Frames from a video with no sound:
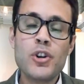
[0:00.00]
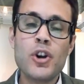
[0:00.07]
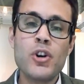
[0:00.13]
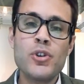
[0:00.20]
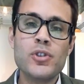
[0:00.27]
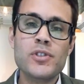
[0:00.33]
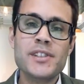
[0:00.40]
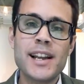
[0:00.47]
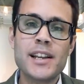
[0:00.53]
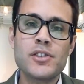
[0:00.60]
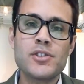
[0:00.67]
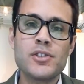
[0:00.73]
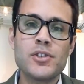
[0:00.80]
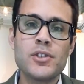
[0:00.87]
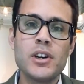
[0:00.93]
know who you're selling
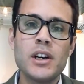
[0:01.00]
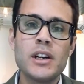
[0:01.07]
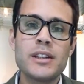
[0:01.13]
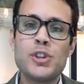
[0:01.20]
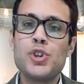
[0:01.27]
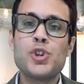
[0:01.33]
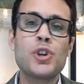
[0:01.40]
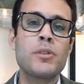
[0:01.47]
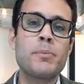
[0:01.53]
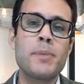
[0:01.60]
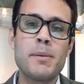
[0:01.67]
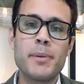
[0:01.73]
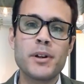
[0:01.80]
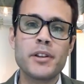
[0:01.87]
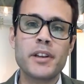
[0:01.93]
to, you shouldn't
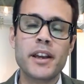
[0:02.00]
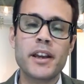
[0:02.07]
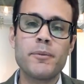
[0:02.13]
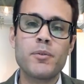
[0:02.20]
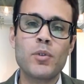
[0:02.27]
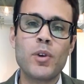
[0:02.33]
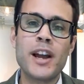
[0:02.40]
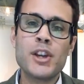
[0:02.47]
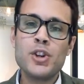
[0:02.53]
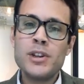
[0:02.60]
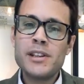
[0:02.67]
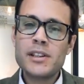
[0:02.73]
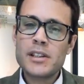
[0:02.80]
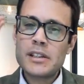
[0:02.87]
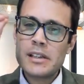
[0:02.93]
be building it, right? You
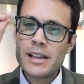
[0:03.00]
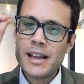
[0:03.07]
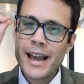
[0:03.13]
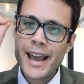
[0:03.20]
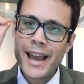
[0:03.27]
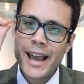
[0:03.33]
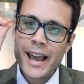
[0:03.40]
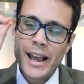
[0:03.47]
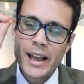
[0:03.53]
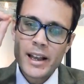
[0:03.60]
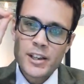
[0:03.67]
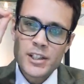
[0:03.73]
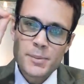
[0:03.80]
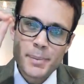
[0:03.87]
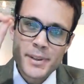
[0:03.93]
need to
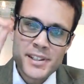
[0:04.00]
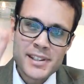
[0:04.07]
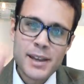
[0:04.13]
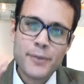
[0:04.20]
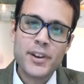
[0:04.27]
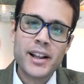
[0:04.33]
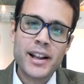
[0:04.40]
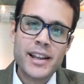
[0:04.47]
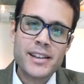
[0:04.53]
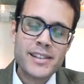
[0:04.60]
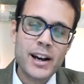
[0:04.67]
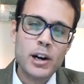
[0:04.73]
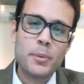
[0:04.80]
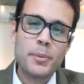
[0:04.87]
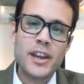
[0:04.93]
specifically
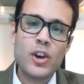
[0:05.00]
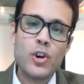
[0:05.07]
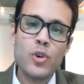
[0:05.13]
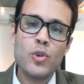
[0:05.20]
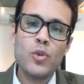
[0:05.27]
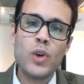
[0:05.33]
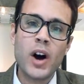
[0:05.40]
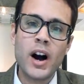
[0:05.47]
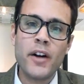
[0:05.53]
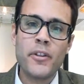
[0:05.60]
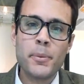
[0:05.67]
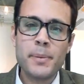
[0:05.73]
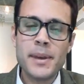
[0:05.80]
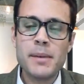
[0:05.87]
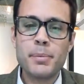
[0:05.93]
tell me who are
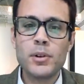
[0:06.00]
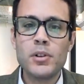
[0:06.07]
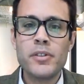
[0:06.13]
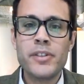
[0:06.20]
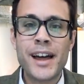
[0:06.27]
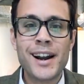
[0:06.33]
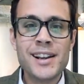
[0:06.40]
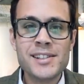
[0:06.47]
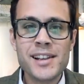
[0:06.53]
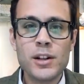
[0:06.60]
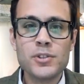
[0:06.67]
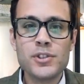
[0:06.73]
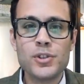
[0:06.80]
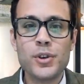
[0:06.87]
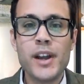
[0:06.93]
the people that I
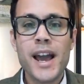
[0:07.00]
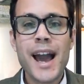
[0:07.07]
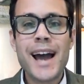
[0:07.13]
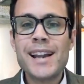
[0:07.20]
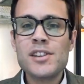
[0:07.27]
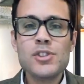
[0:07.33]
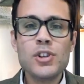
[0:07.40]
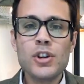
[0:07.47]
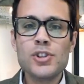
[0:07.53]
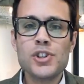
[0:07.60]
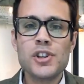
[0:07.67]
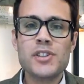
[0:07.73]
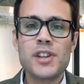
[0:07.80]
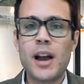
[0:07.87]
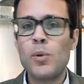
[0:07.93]
sell to. And it's not
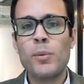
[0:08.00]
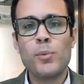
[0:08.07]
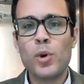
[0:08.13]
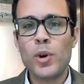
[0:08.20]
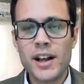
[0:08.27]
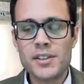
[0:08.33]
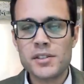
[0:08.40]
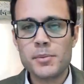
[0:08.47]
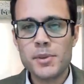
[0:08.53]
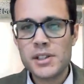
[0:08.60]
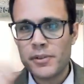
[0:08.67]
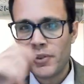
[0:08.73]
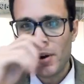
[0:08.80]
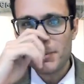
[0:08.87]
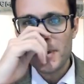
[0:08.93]
just I want more customers
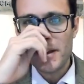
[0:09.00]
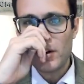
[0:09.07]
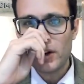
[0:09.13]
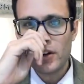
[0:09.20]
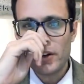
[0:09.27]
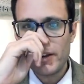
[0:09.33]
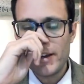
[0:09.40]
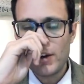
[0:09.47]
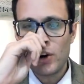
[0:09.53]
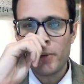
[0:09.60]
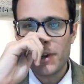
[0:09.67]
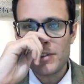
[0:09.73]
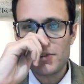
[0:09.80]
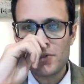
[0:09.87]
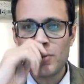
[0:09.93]
if I'm an
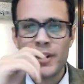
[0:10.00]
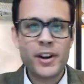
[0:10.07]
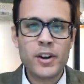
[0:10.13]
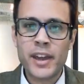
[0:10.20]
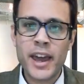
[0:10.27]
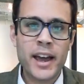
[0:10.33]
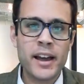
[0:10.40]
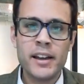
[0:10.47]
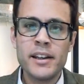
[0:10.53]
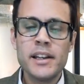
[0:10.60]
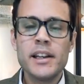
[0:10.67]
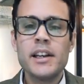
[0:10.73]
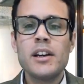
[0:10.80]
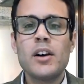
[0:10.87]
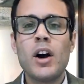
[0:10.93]
e-commerce store, I don't care.
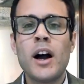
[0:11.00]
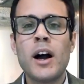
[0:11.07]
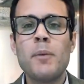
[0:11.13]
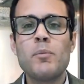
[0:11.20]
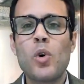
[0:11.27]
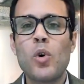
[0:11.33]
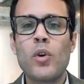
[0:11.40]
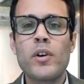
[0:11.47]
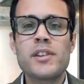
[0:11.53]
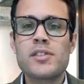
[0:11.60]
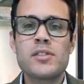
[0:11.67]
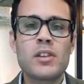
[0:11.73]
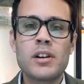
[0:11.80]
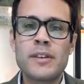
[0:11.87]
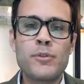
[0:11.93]
Or
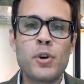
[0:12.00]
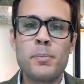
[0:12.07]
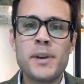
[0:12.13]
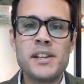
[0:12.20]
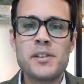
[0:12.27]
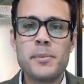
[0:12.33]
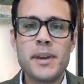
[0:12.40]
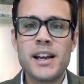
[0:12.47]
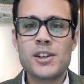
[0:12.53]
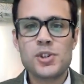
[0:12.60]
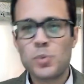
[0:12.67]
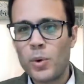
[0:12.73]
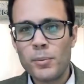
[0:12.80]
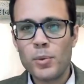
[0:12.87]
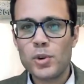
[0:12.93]
it's not if you're a B2B, I
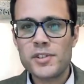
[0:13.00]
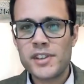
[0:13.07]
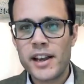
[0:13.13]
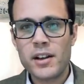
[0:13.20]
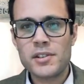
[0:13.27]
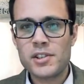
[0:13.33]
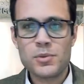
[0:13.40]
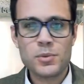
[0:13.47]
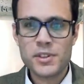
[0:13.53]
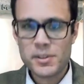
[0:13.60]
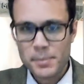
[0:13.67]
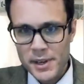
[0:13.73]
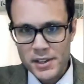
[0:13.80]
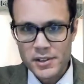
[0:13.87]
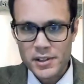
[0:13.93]
just want more sales, I just want to speak